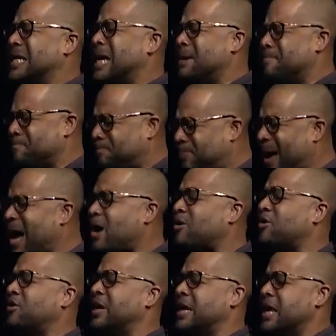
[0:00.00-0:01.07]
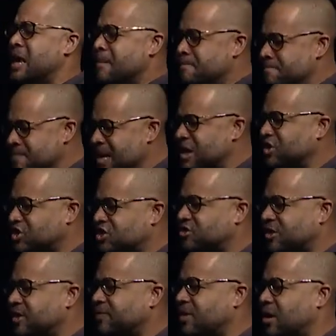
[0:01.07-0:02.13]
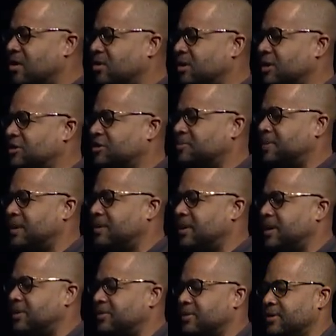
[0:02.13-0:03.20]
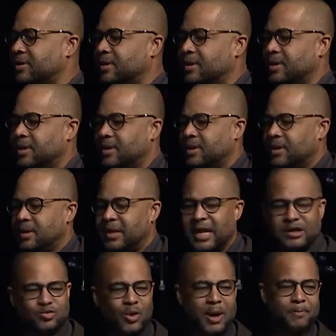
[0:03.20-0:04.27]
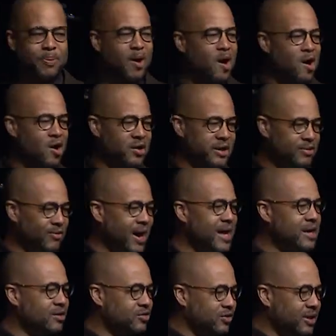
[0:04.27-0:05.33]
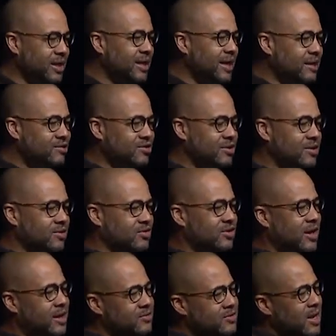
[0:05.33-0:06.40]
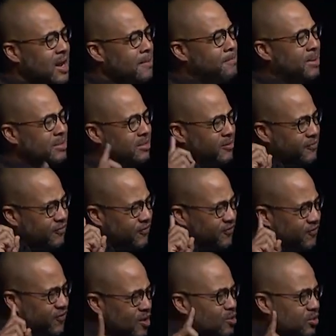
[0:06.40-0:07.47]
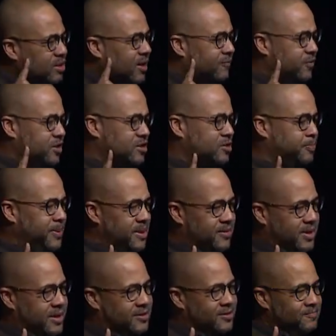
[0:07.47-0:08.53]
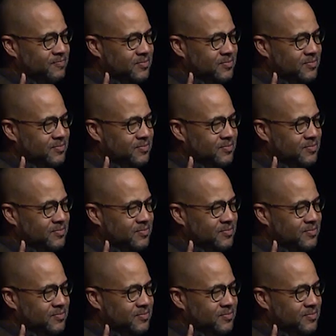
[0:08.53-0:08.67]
empowering ministry of the Holy Spirit. That is why Paul, in writing to the Galatians, says, but the fruit of the Spirit